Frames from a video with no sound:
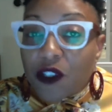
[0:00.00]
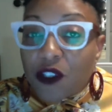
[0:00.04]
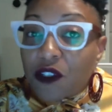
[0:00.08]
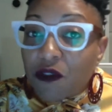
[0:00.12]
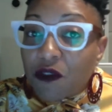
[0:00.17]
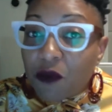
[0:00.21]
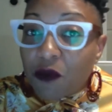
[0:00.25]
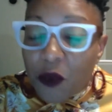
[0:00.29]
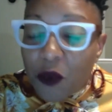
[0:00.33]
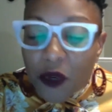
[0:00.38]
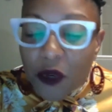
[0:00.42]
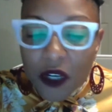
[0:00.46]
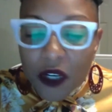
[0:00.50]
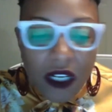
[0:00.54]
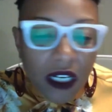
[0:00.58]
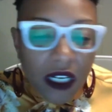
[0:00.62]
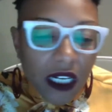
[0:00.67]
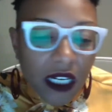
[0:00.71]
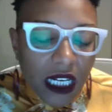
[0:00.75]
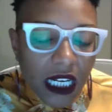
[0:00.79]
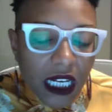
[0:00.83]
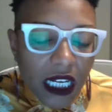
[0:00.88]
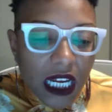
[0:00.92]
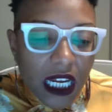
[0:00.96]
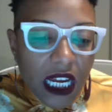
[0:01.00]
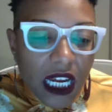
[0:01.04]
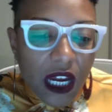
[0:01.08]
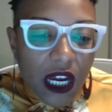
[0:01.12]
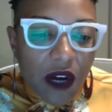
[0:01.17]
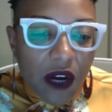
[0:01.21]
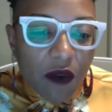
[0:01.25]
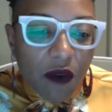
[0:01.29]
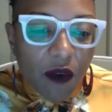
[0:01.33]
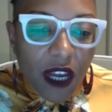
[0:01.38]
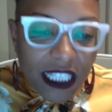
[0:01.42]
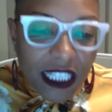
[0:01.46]
Award,
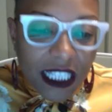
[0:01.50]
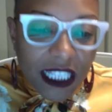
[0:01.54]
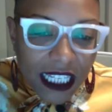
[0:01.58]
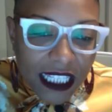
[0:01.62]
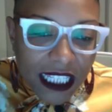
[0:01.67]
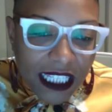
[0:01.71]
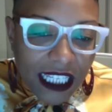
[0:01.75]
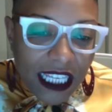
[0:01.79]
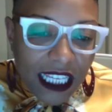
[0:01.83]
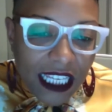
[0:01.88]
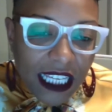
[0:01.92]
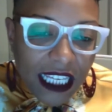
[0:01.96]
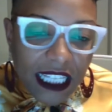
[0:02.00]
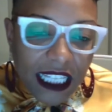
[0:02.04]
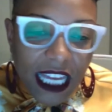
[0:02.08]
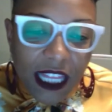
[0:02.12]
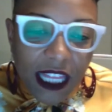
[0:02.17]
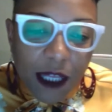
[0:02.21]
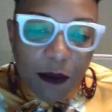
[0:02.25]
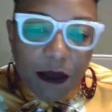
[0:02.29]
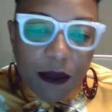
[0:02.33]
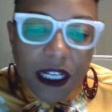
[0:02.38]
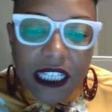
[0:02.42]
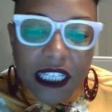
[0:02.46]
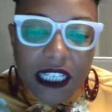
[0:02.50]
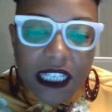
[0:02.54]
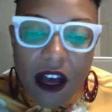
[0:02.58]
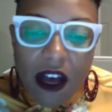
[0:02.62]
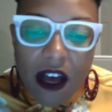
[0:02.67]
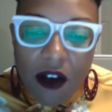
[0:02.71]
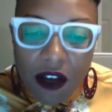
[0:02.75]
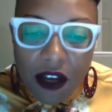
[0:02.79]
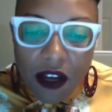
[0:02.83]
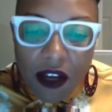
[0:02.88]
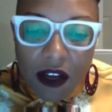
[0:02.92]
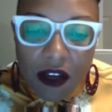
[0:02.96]
residencies at the McDowell
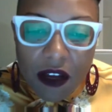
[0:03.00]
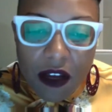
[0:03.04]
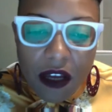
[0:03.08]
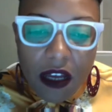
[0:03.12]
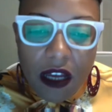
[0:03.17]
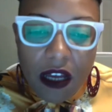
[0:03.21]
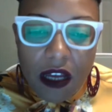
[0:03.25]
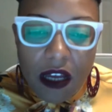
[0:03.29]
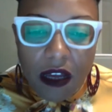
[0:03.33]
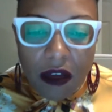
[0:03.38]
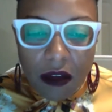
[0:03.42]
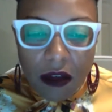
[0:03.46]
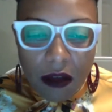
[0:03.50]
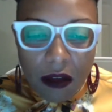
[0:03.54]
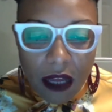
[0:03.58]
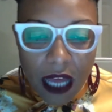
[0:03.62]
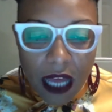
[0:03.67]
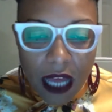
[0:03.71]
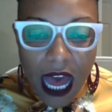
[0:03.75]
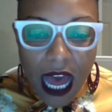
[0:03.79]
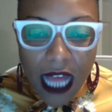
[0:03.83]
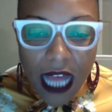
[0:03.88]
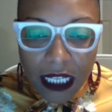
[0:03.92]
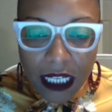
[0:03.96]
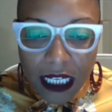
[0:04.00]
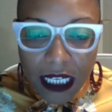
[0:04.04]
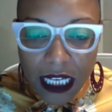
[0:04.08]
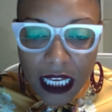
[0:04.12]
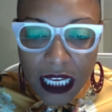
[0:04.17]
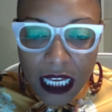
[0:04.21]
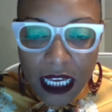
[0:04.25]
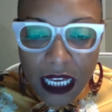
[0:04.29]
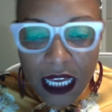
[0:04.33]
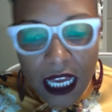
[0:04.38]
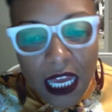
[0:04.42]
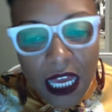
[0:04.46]
Colony
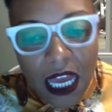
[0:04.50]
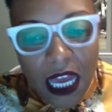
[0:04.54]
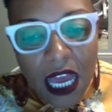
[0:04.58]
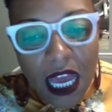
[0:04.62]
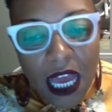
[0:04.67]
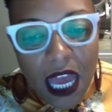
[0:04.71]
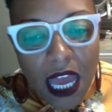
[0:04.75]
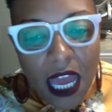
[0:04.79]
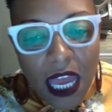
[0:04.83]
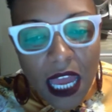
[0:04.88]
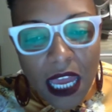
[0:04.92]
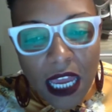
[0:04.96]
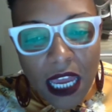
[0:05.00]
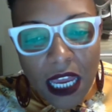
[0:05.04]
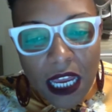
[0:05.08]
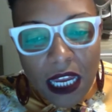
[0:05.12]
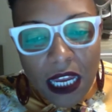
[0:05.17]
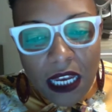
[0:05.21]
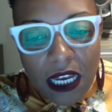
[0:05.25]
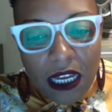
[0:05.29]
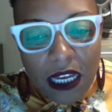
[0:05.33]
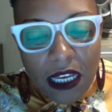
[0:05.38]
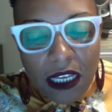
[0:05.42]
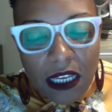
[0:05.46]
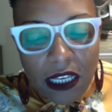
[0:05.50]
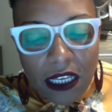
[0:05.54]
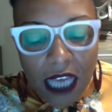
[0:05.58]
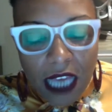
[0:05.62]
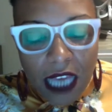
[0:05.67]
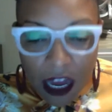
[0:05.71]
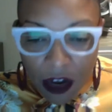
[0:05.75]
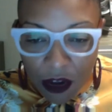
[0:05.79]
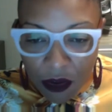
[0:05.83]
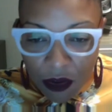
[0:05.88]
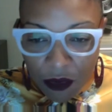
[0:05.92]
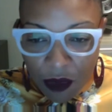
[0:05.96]
in
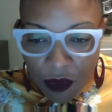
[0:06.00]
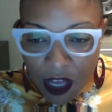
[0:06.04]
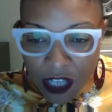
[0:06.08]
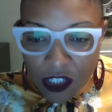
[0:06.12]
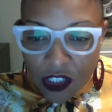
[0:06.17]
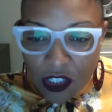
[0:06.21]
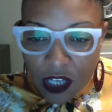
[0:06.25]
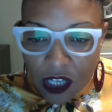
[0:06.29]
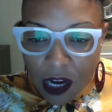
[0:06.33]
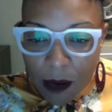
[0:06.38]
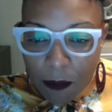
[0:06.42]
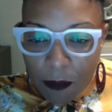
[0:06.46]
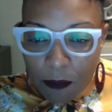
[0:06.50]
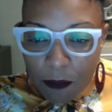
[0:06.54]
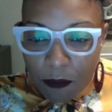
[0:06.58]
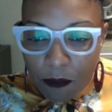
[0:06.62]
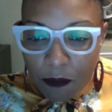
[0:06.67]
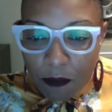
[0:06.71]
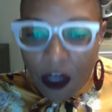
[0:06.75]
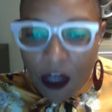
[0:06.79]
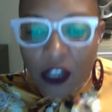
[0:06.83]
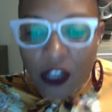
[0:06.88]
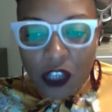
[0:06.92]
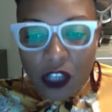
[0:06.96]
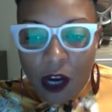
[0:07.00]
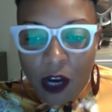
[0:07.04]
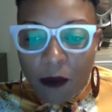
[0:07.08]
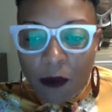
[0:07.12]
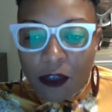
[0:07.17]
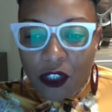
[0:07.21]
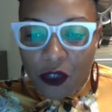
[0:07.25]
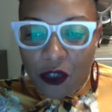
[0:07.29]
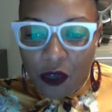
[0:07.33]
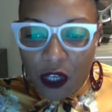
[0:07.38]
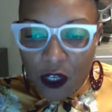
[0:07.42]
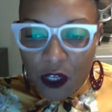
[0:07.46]
Yaddo, a Sharp
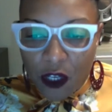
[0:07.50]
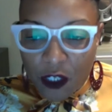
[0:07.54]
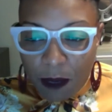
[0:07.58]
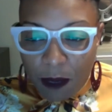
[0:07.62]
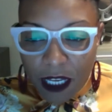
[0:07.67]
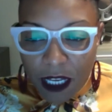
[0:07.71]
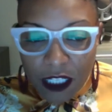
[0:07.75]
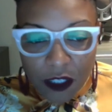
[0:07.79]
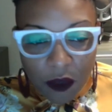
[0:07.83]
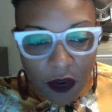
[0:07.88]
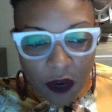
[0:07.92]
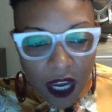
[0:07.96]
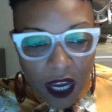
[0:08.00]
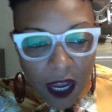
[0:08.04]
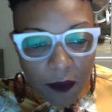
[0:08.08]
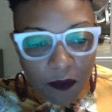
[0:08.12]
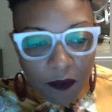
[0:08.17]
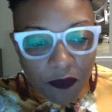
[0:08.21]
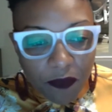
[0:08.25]
Studio Space Grant,